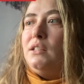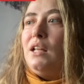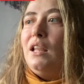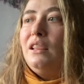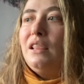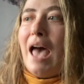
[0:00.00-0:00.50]

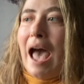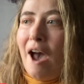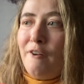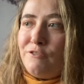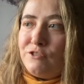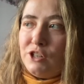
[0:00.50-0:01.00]

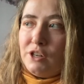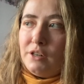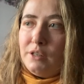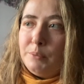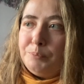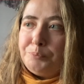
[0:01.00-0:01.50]

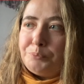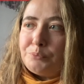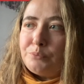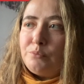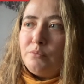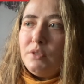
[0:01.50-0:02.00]
laughter,
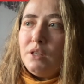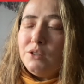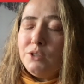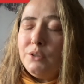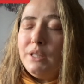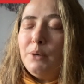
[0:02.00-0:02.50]

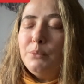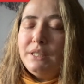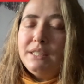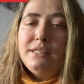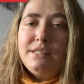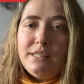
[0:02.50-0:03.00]
so that we
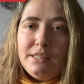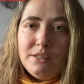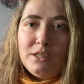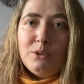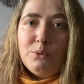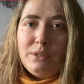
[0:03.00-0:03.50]
can
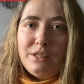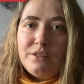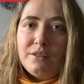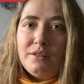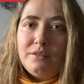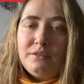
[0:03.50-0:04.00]
deal with,
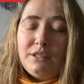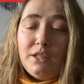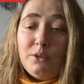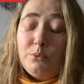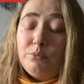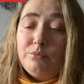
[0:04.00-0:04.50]
you
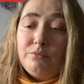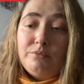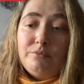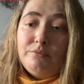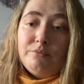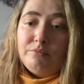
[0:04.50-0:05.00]
know,
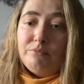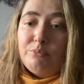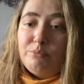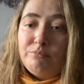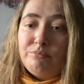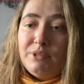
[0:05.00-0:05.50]

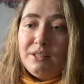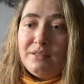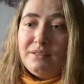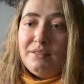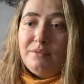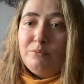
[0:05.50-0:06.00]
with
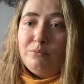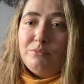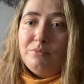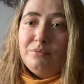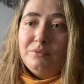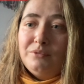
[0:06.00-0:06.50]

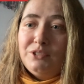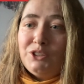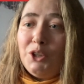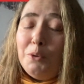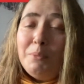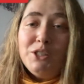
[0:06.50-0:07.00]

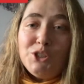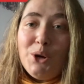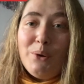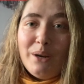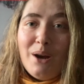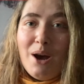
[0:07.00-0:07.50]
so much
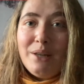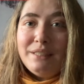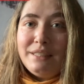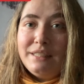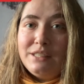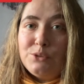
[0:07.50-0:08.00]
going on
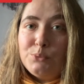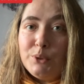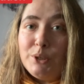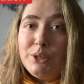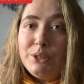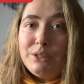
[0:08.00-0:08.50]
in this
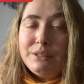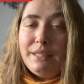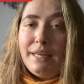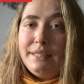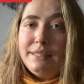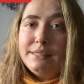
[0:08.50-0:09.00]
world
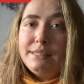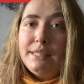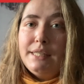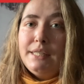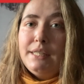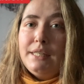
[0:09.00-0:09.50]
that is
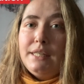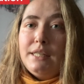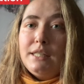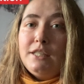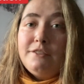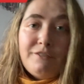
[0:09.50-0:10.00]

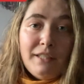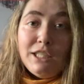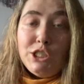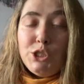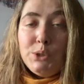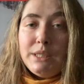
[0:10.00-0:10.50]

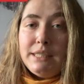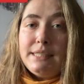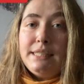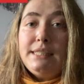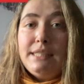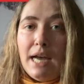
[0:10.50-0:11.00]
conflictuous
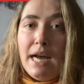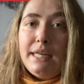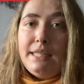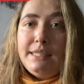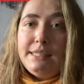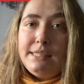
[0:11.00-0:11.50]
and not
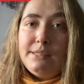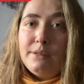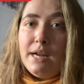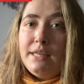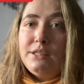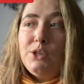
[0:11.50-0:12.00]
easy,
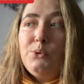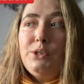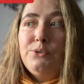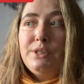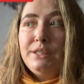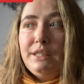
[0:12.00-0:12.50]
right? So we
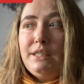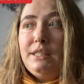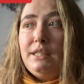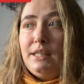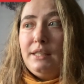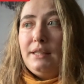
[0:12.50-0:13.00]
really
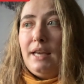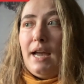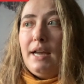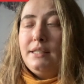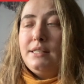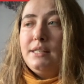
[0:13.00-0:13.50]
need
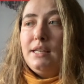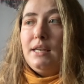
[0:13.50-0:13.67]
that